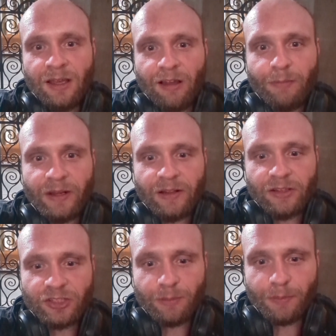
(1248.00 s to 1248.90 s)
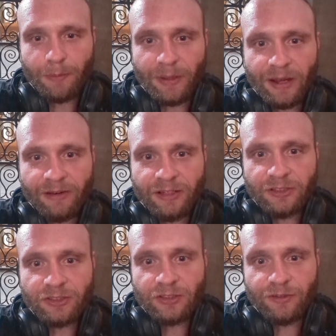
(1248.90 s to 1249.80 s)
I've been in the gym preparing
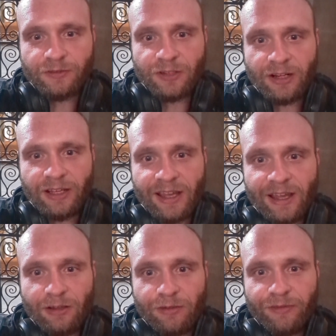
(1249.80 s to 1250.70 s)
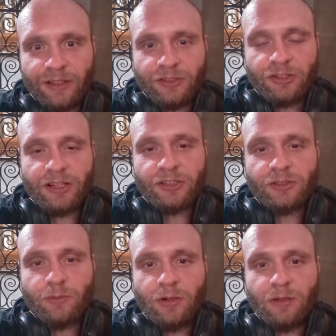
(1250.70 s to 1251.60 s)
and stuff, trying to get healthy and trying to
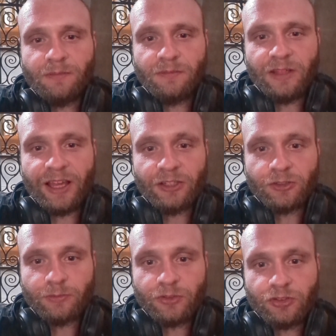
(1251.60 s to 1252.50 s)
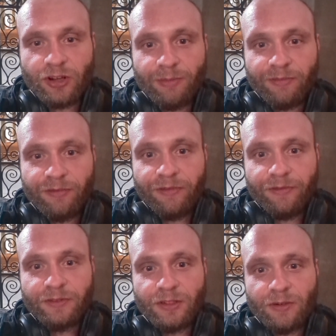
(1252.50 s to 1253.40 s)
somewhat gain some strength
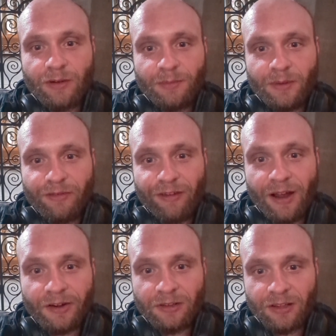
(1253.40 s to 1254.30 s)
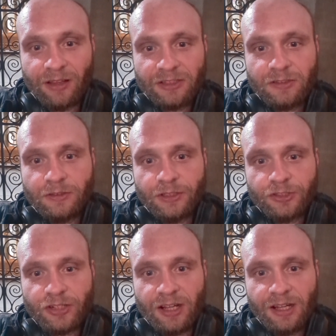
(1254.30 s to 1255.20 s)
to go on my final and last hunger
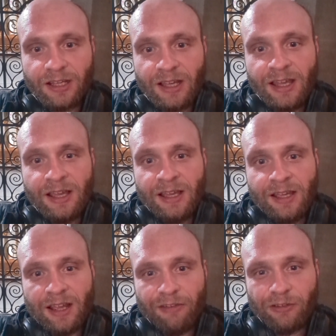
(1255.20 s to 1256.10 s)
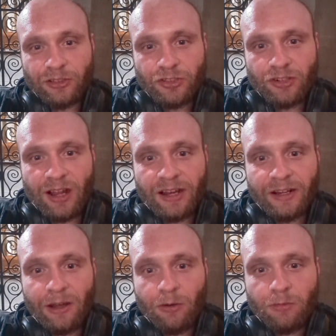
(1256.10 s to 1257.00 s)
strike. I've hunger strike
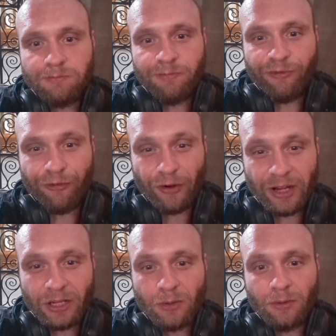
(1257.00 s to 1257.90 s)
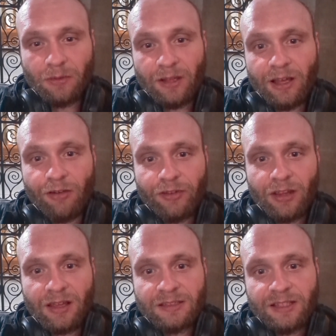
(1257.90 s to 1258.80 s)
now frequently over
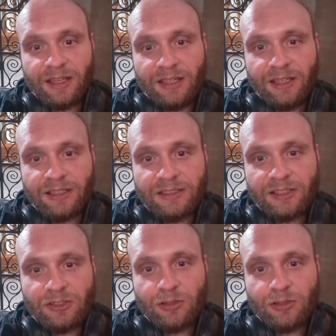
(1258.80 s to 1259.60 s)
the last 8 years since